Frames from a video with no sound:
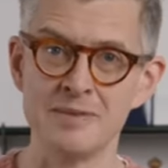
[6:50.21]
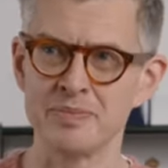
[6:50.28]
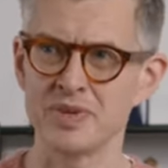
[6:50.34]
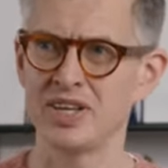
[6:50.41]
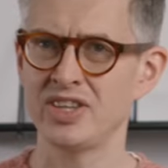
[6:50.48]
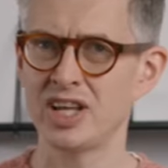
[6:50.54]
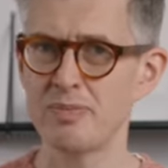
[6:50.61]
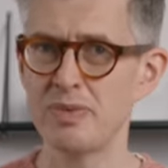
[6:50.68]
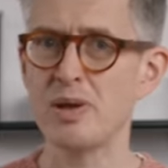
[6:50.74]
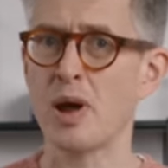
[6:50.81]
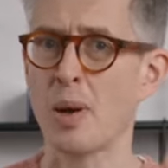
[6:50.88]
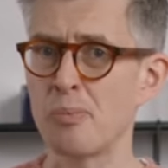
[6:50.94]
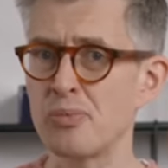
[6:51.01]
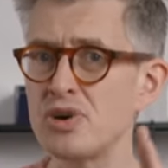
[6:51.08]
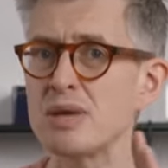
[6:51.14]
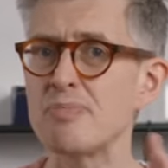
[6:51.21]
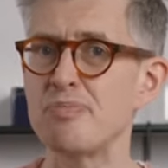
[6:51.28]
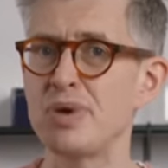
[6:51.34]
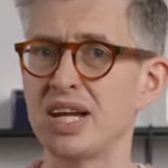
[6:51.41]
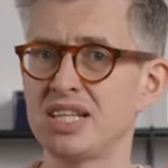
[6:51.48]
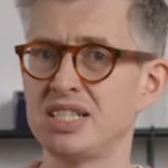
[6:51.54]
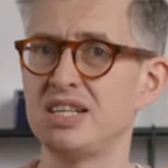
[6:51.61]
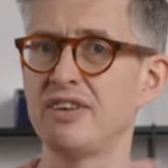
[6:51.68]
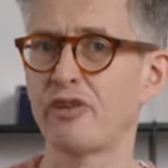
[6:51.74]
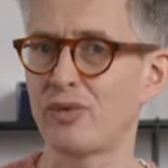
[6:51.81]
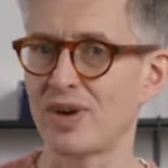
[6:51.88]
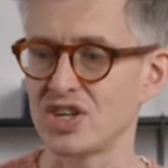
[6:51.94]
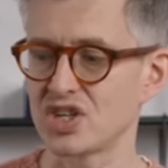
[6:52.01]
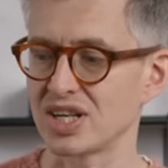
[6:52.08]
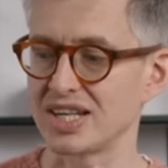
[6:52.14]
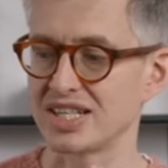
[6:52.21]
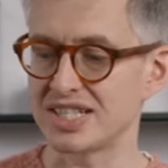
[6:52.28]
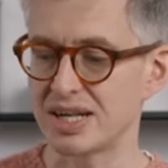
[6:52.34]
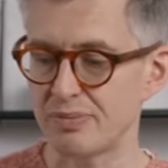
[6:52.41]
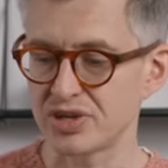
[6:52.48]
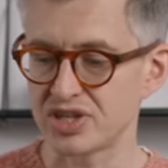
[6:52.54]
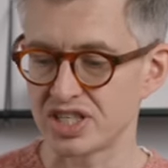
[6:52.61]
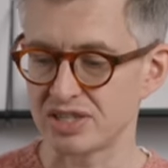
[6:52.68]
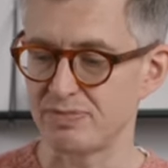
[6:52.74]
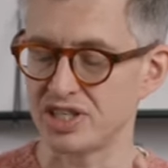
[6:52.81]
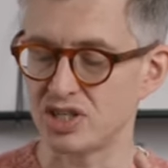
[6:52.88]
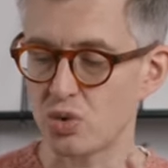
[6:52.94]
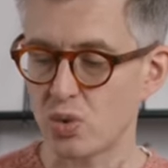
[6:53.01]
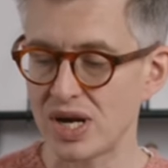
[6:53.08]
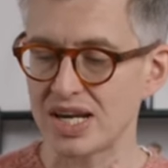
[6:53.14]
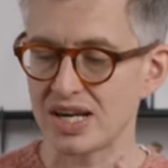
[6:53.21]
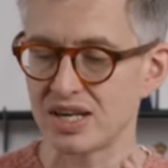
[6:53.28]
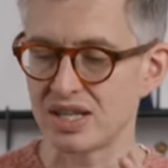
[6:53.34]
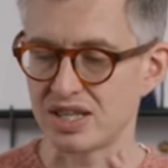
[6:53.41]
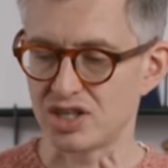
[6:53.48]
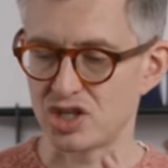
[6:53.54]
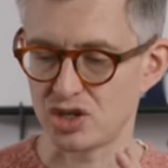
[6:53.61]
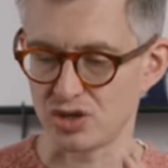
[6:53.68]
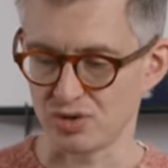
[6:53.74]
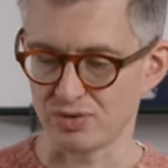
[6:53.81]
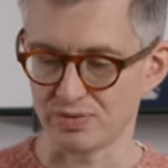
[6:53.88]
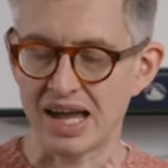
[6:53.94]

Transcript: And there'll be a pretty big differential in temperatures between the two.